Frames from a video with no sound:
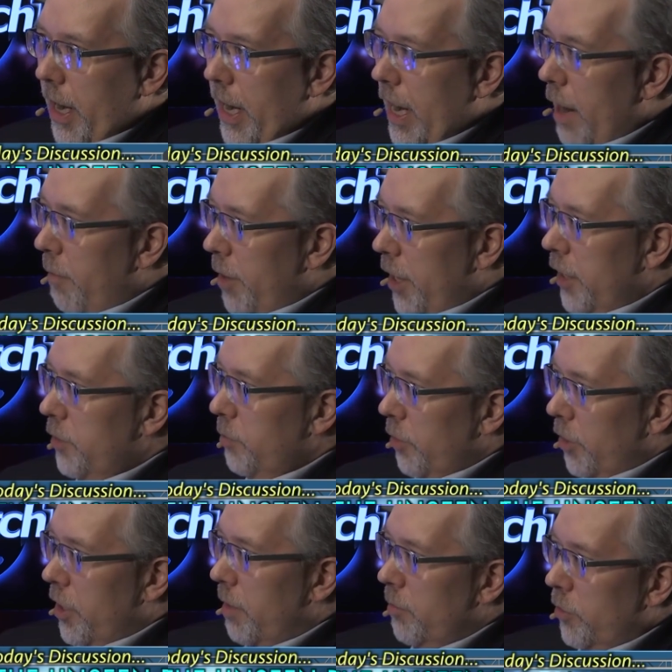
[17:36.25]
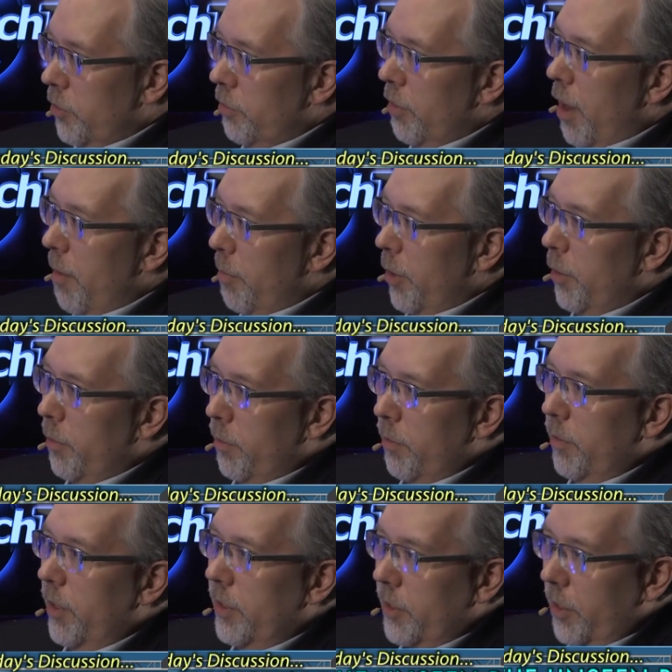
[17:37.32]
and now when Israel comes tromping
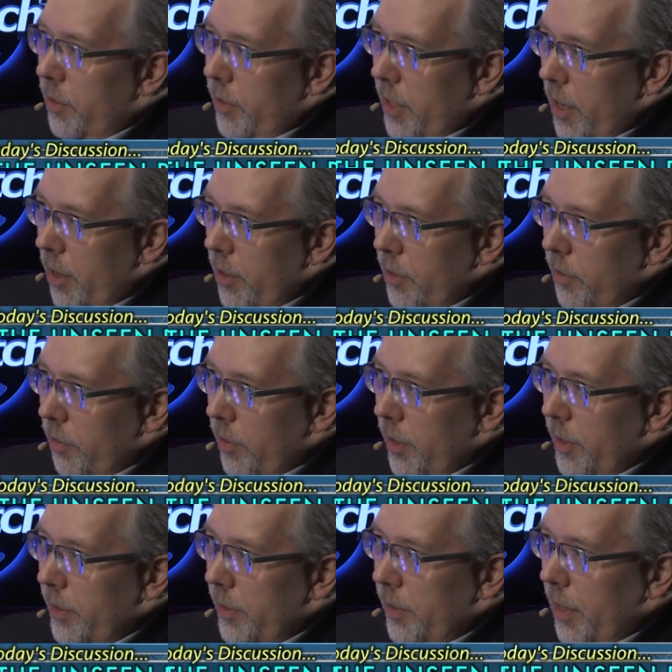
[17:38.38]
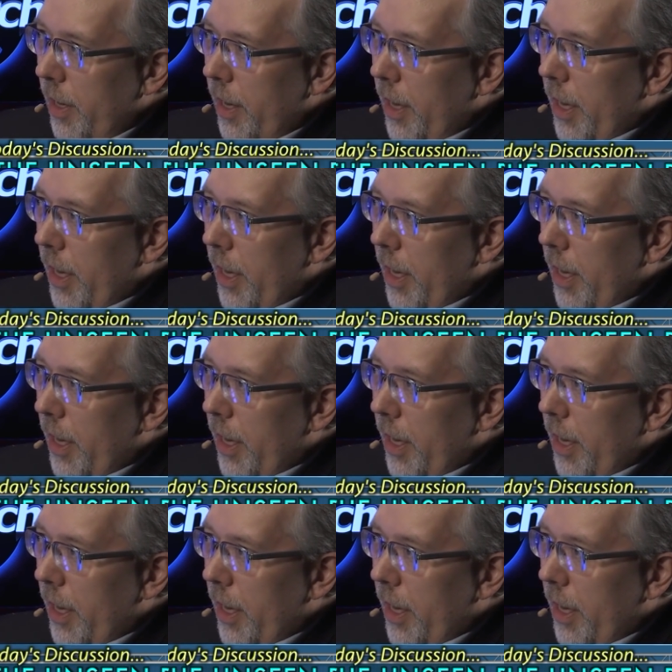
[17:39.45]
through these other territories,